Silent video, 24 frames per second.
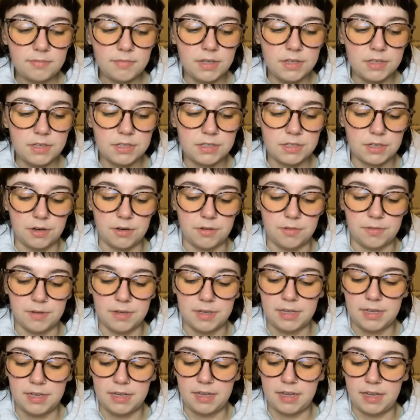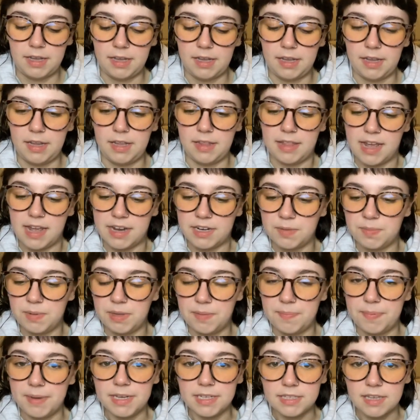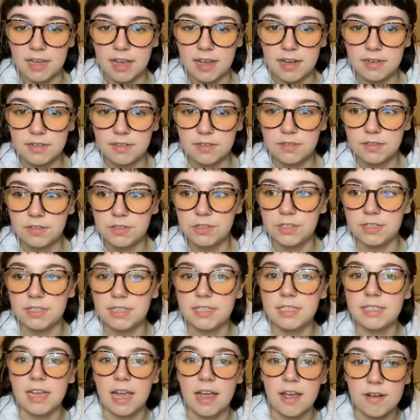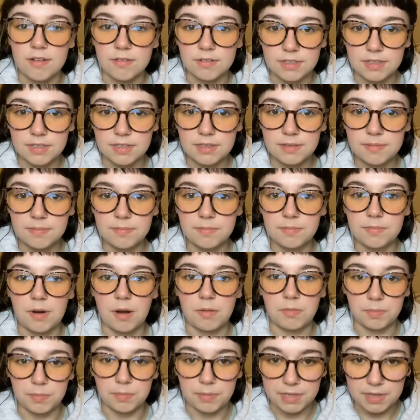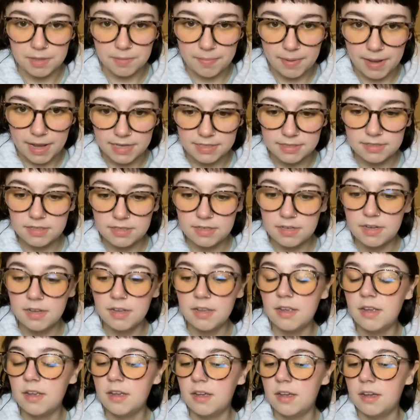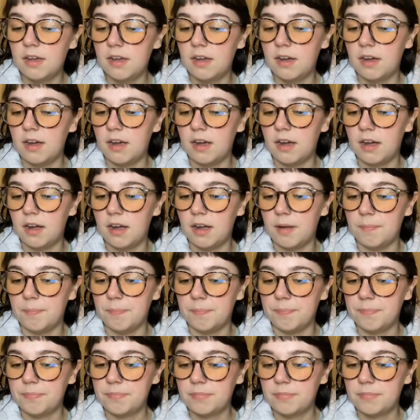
So, and that should be the piece that should sound probably the best, and